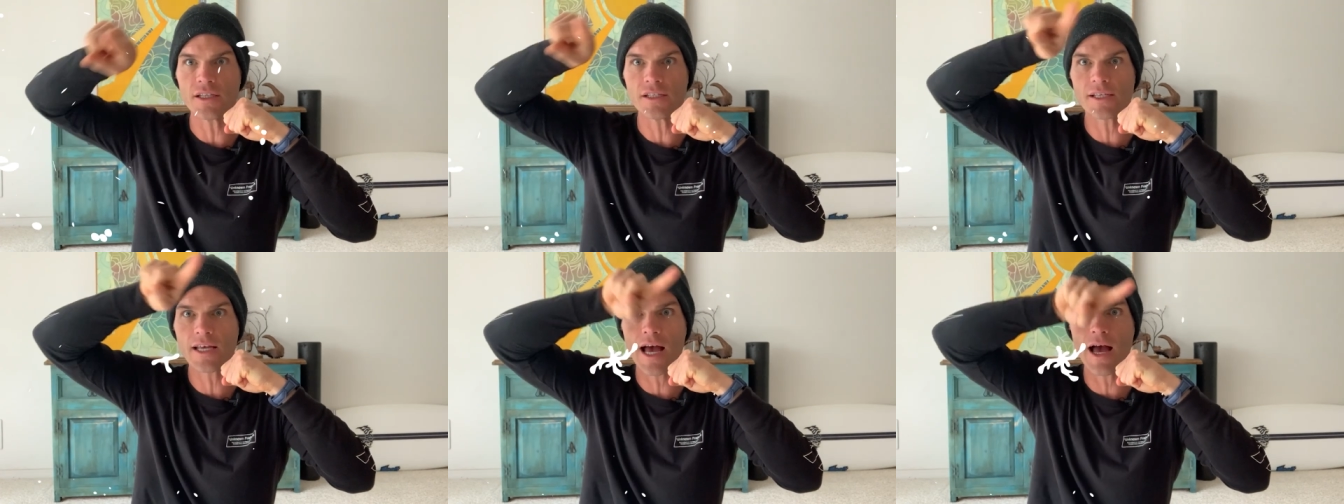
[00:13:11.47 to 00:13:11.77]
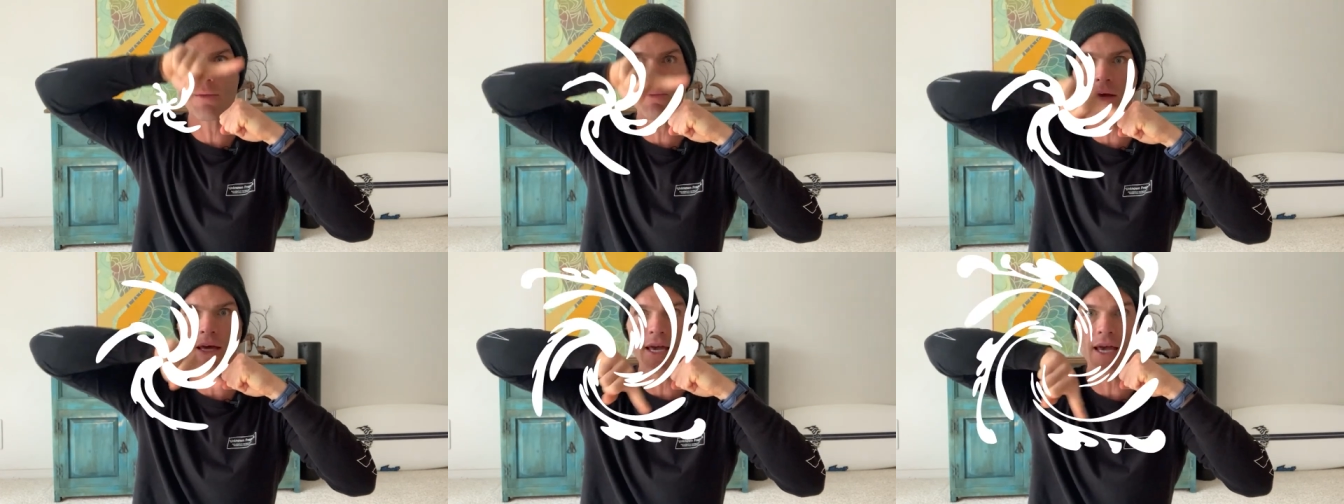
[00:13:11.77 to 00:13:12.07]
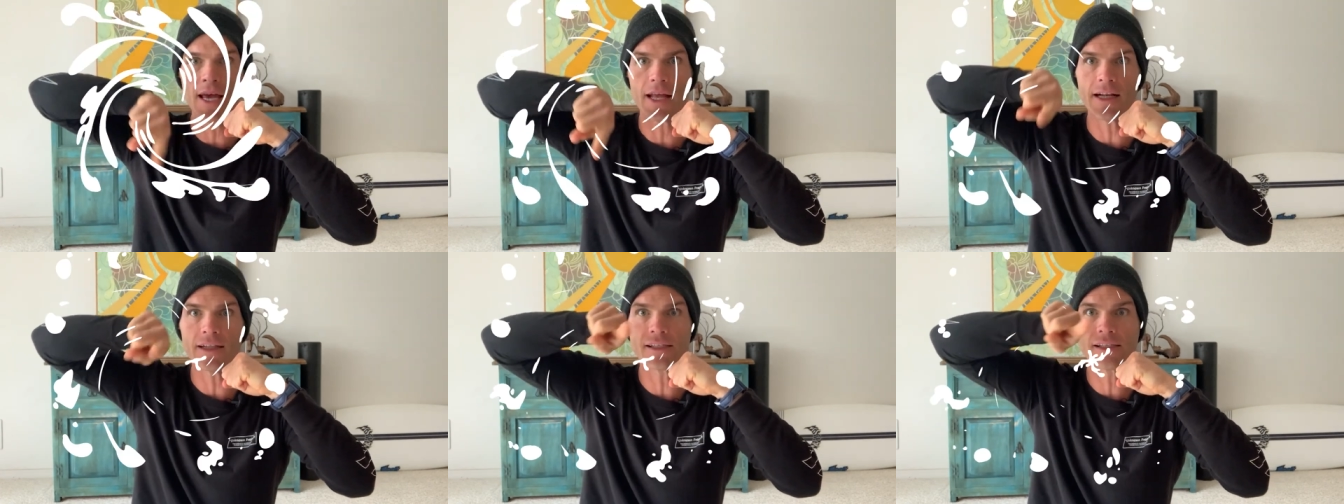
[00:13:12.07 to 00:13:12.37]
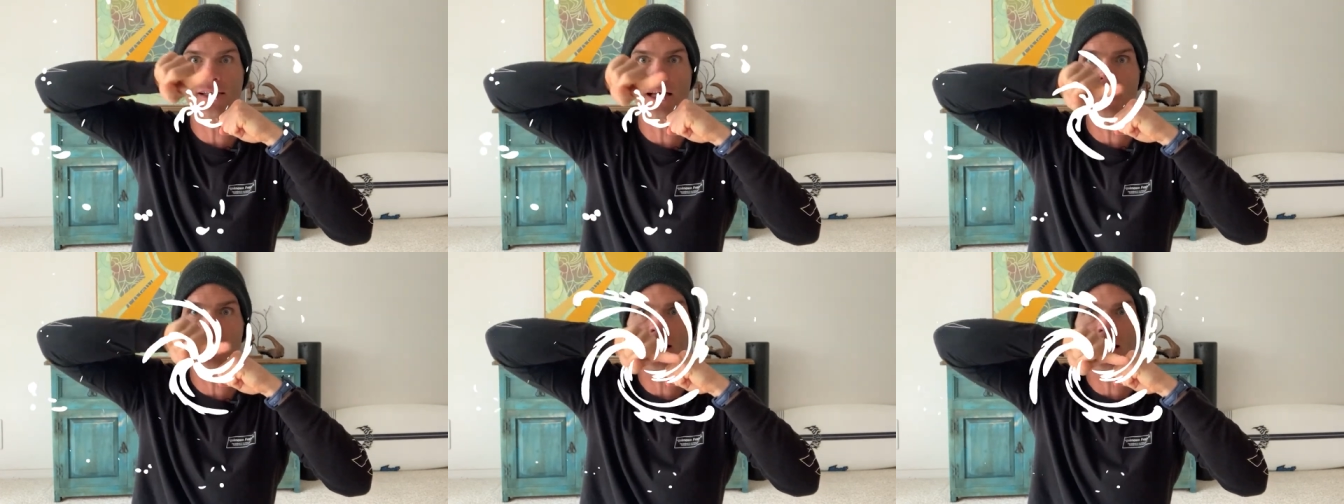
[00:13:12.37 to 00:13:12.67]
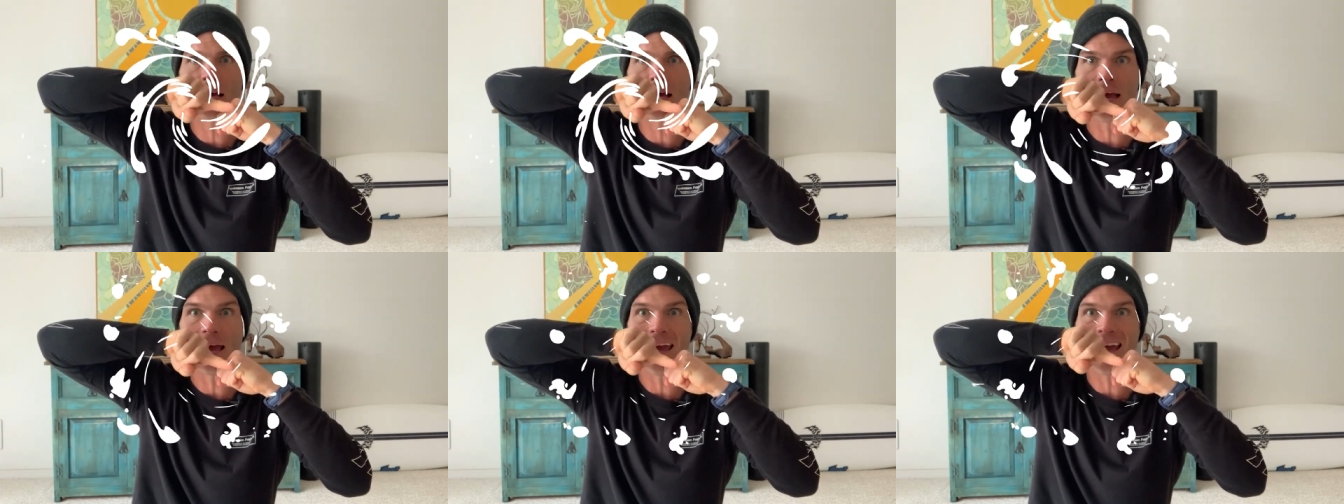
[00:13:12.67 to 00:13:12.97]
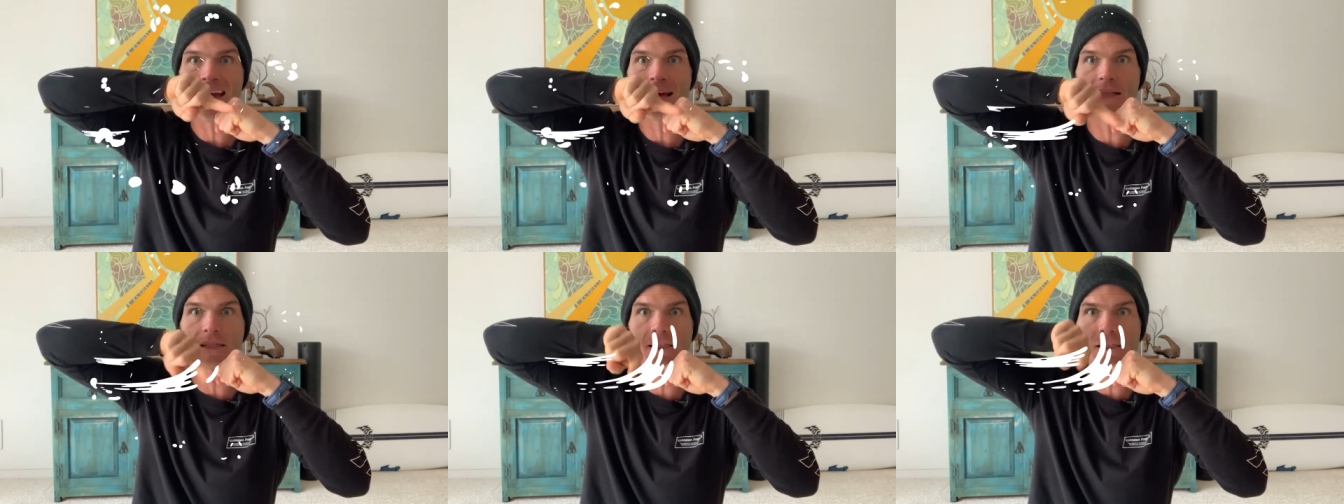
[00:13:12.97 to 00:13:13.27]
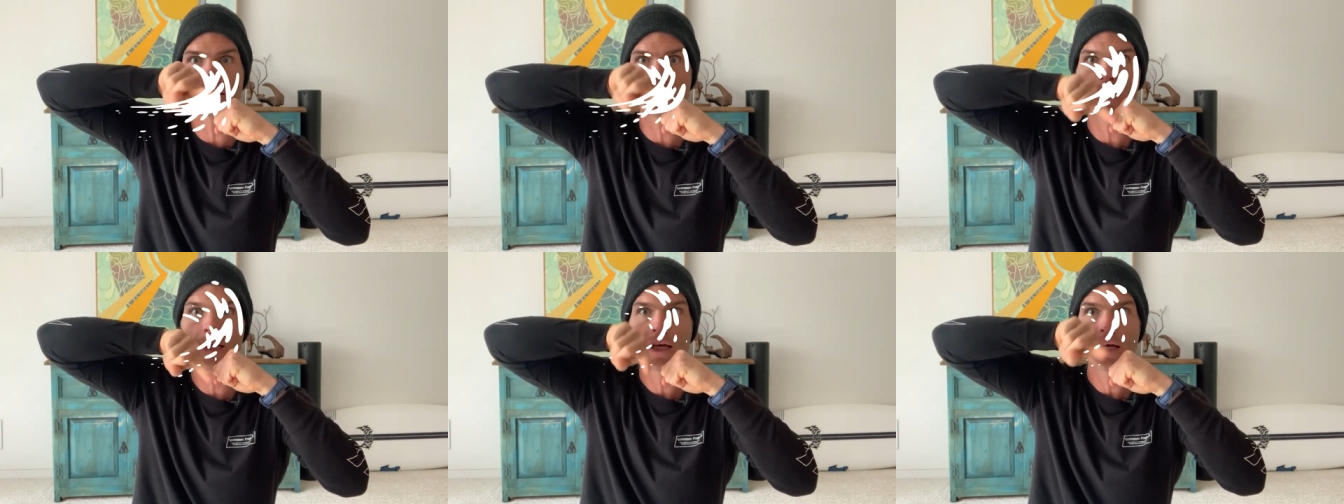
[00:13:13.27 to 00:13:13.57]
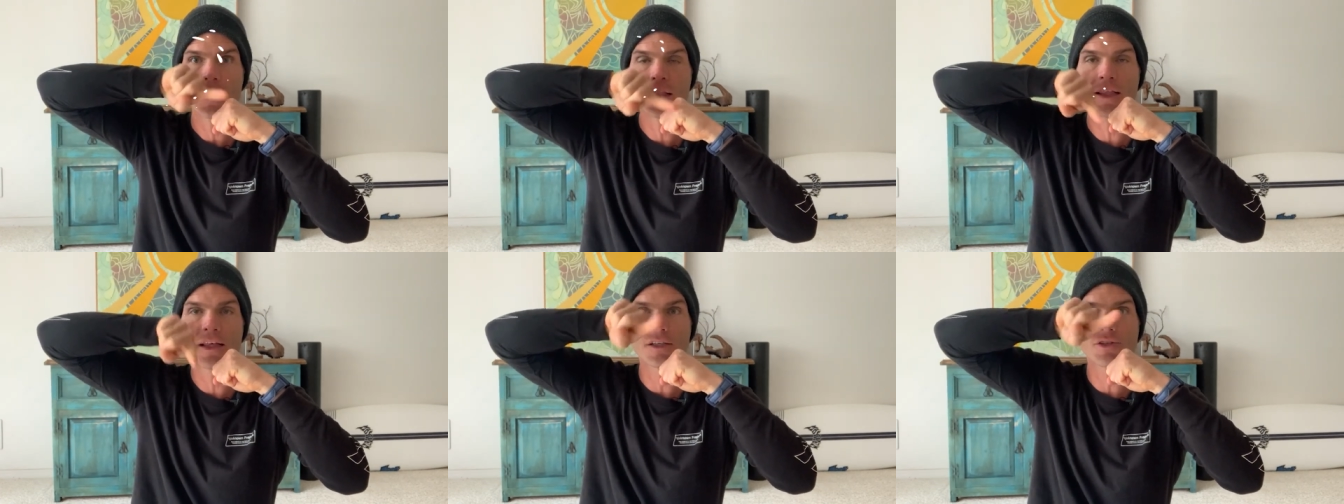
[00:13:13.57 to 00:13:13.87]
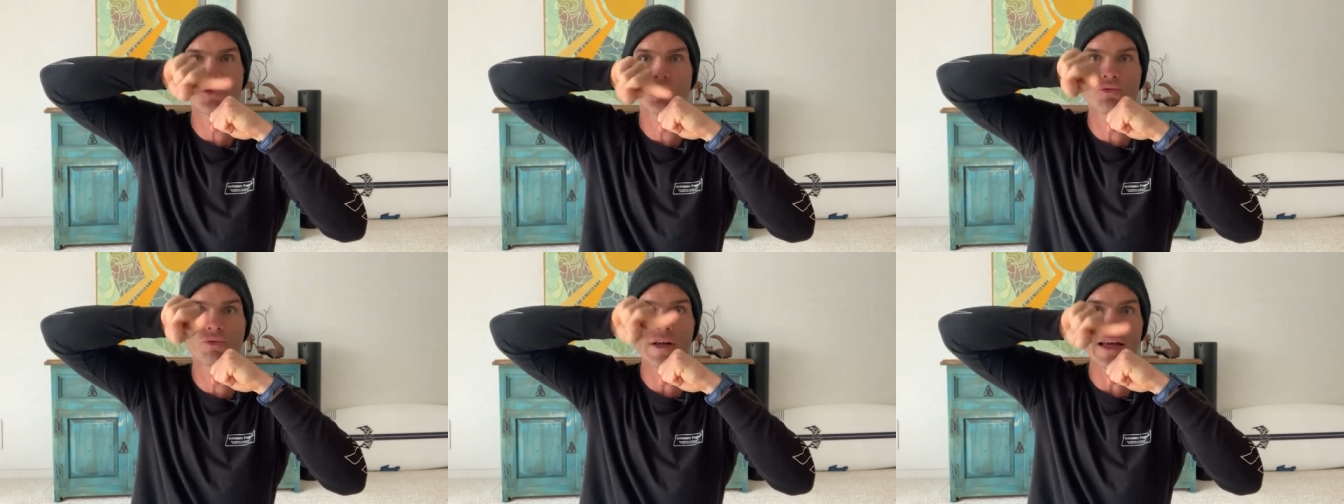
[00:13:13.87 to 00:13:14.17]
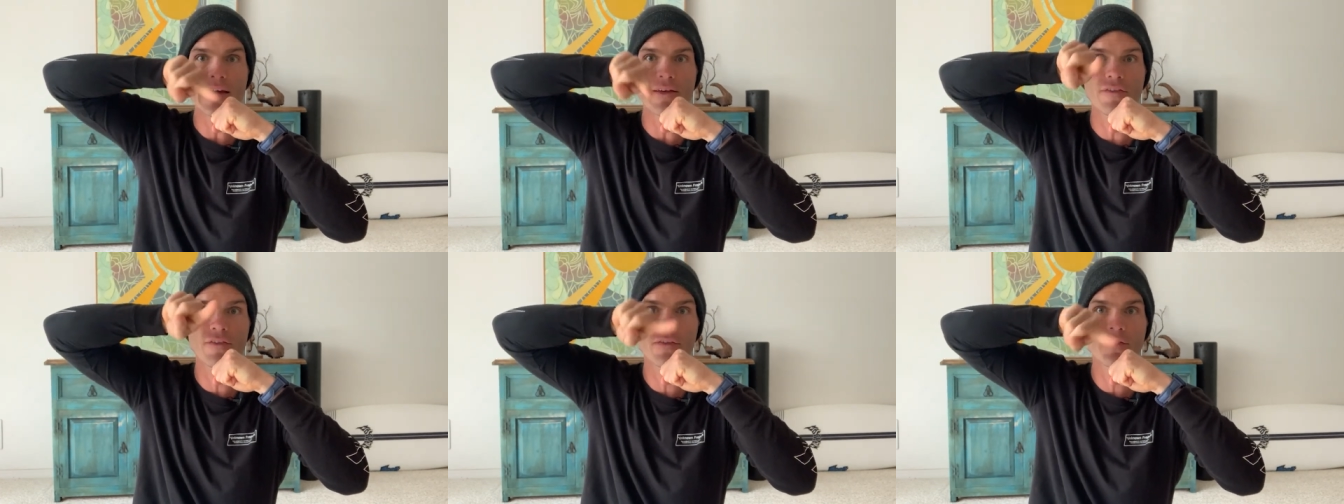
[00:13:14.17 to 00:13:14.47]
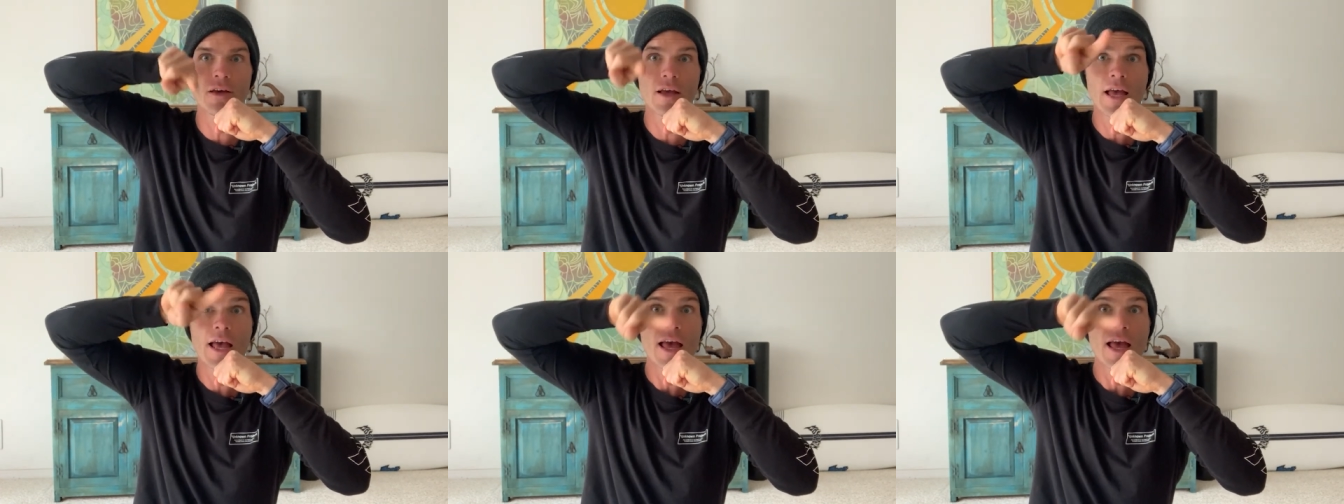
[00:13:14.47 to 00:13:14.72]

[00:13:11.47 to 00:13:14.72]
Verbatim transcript: is coming in and suddenly it hits this reef.